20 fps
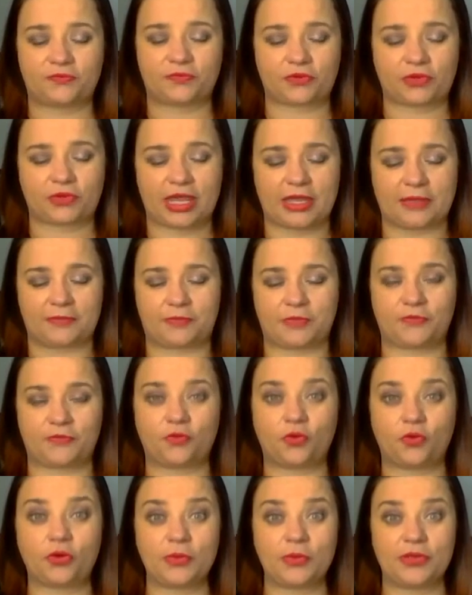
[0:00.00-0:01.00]
okay,
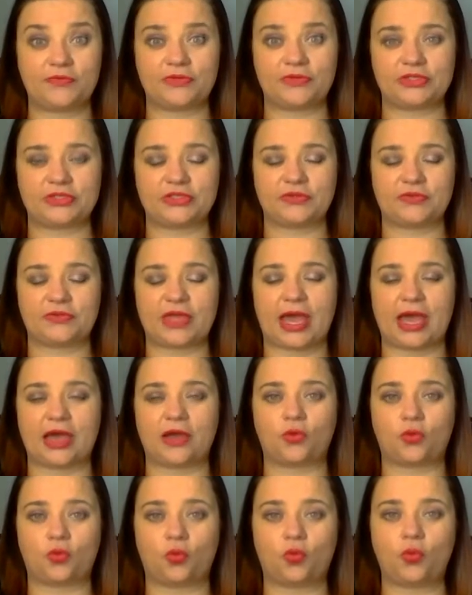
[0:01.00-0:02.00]
before we even do that,
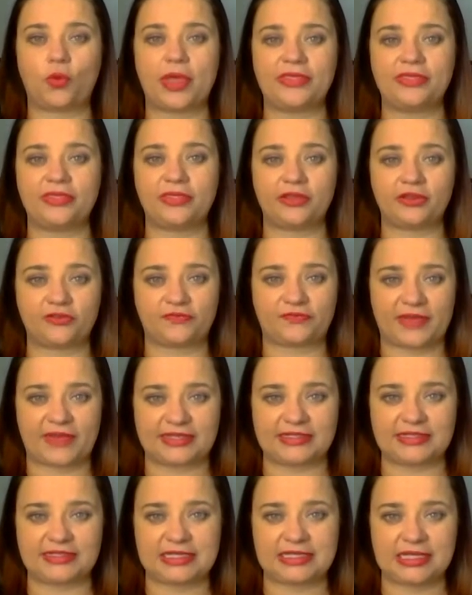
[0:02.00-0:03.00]
when they're
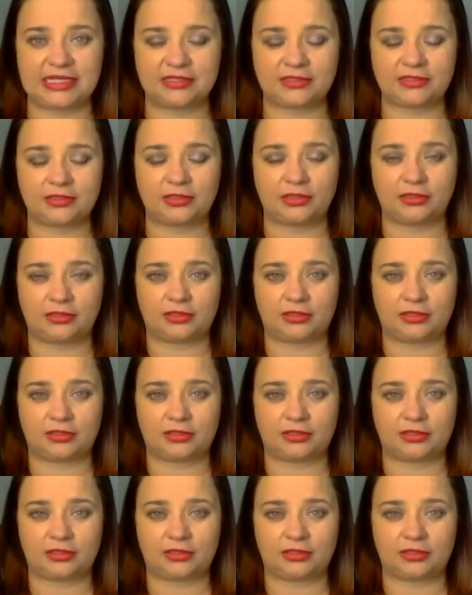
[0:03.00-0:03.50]
venting,